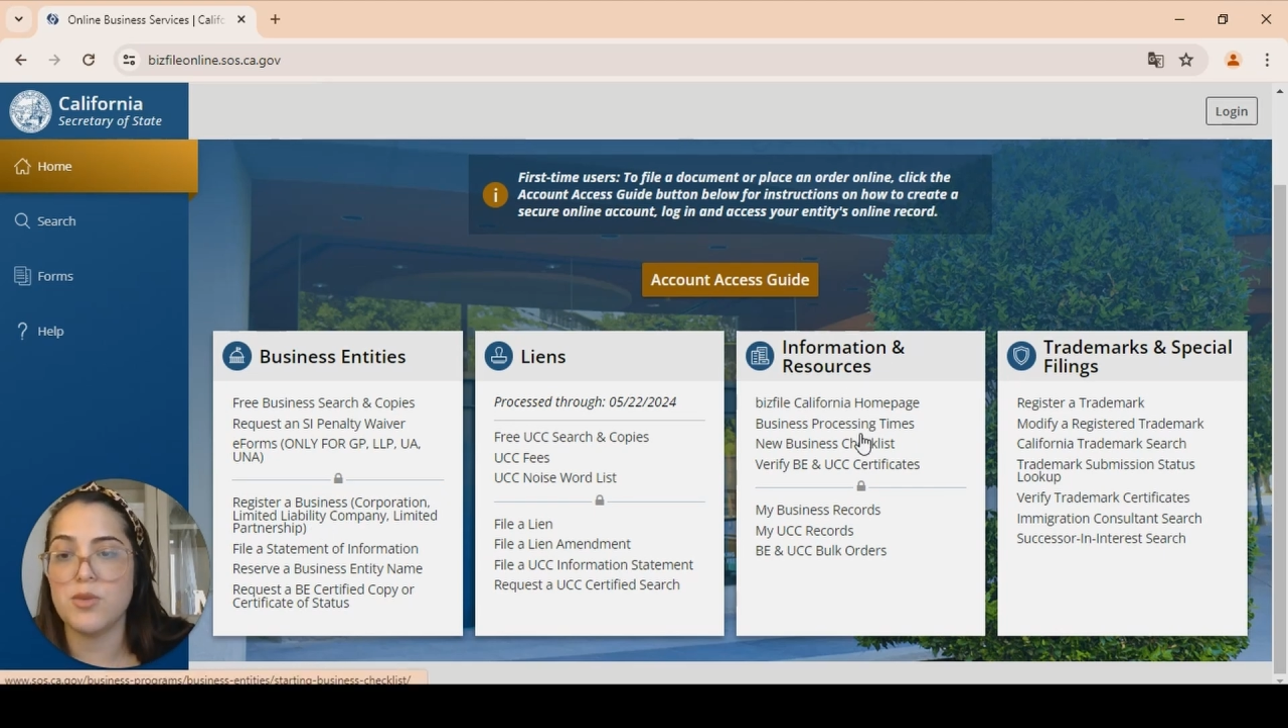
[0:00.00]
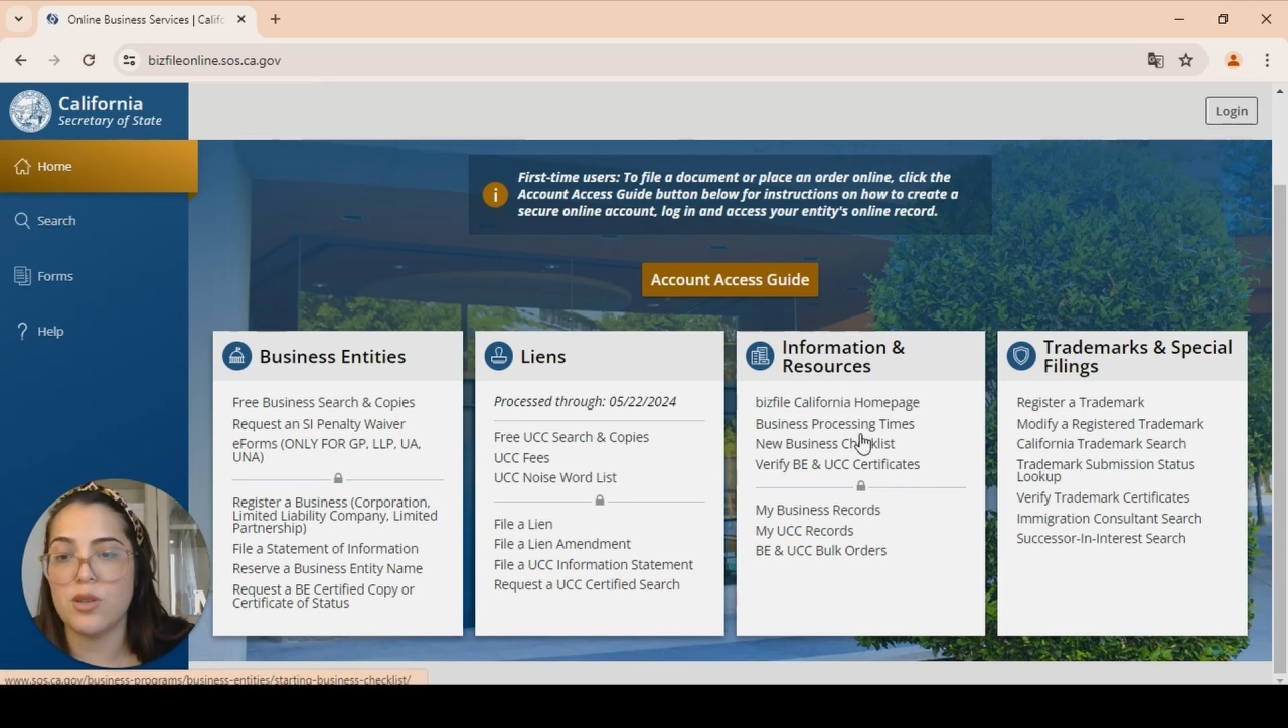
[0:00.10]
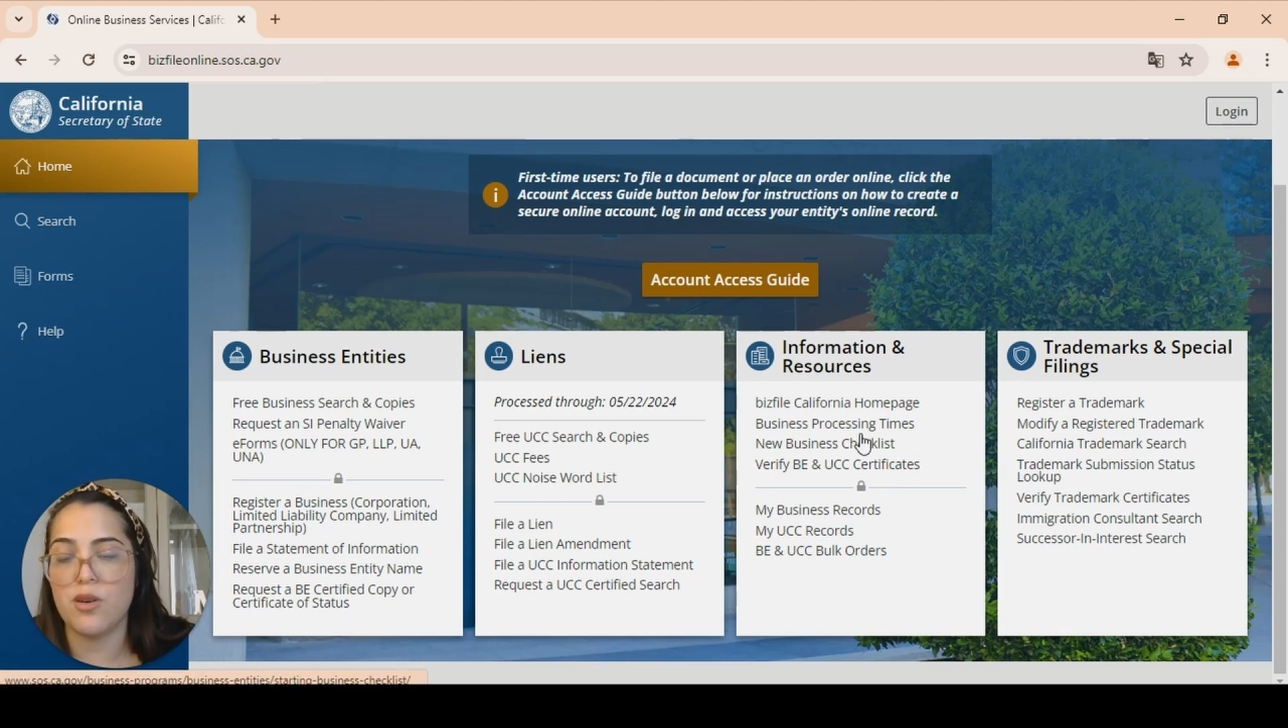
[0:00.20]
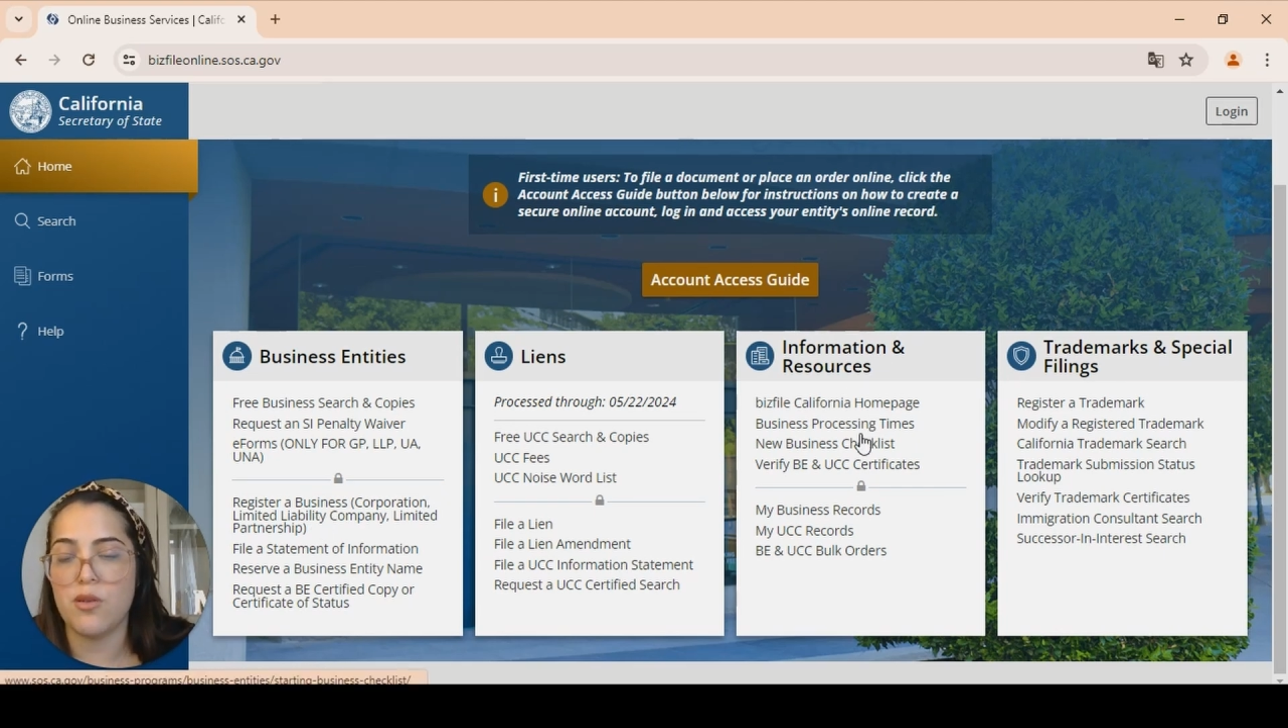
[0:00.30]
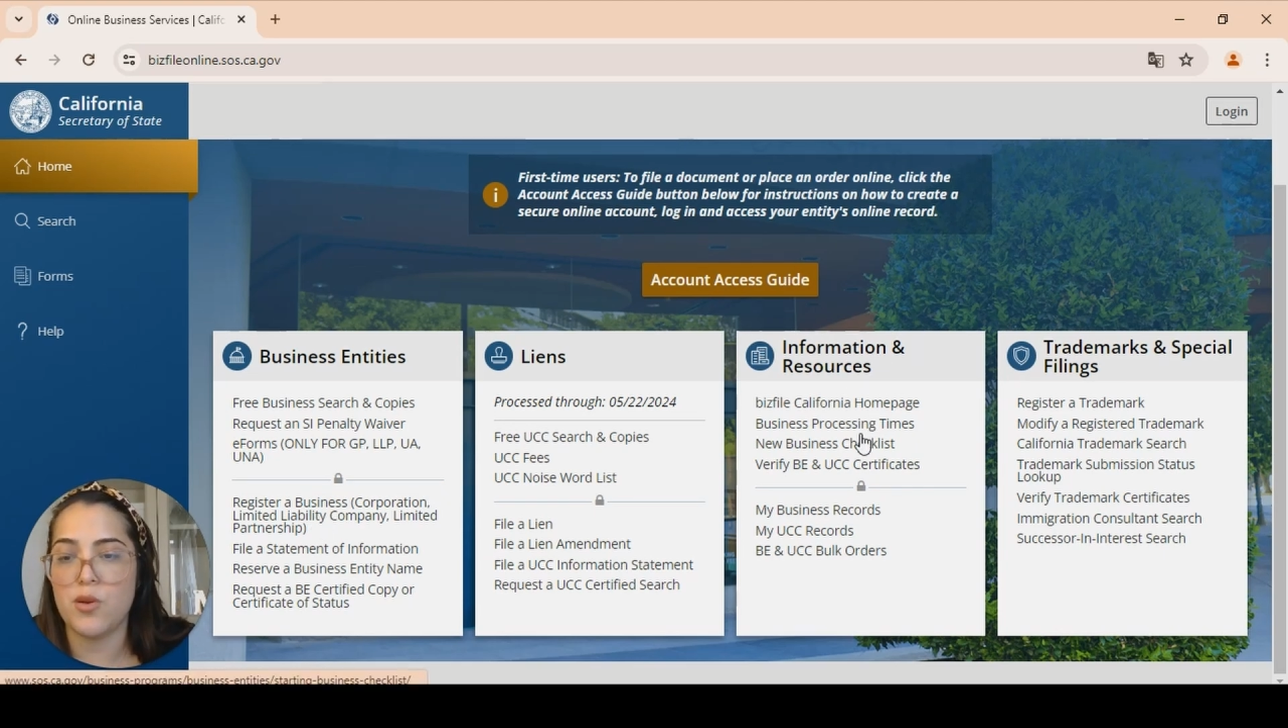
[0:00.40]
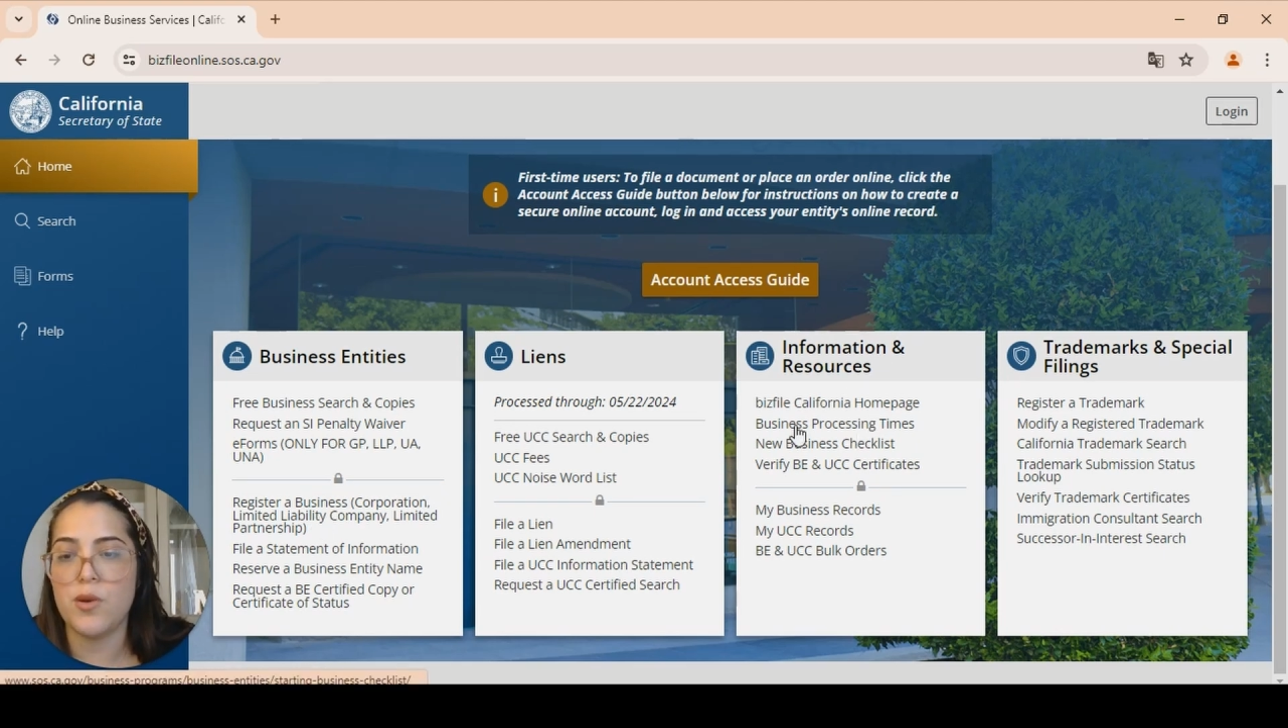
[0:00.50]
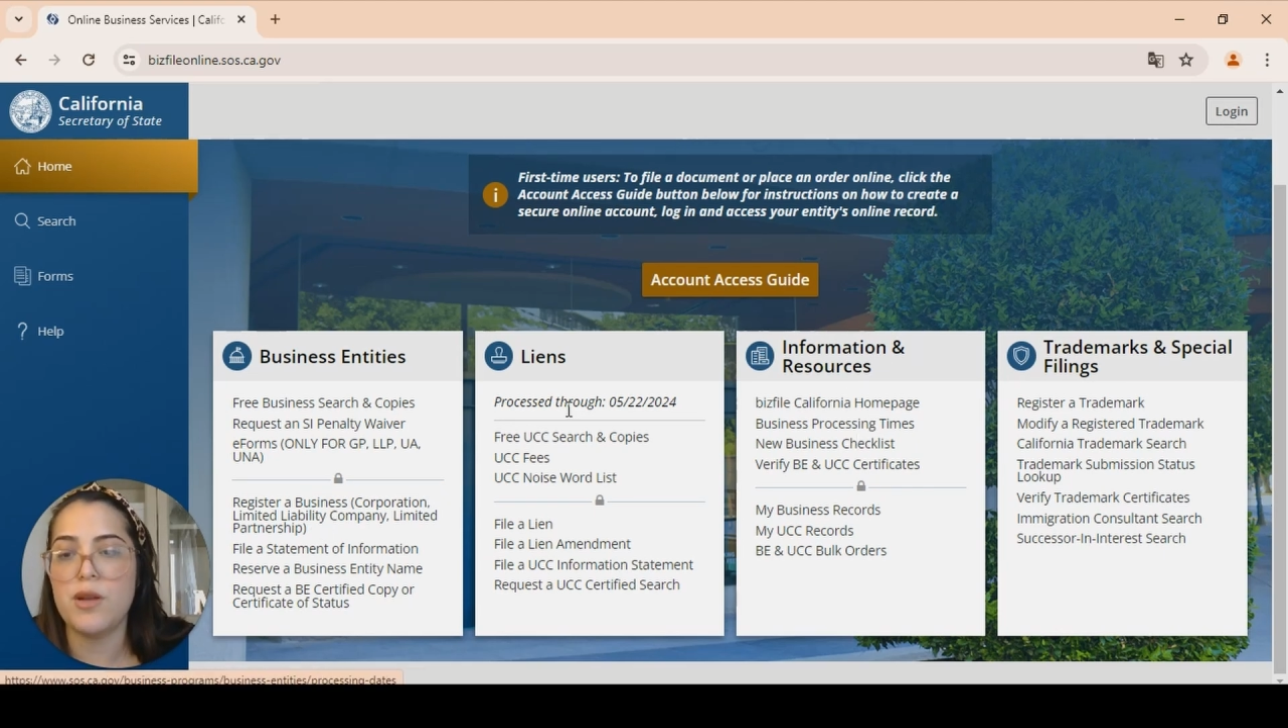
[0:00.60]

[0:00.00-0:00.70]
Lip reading: to go through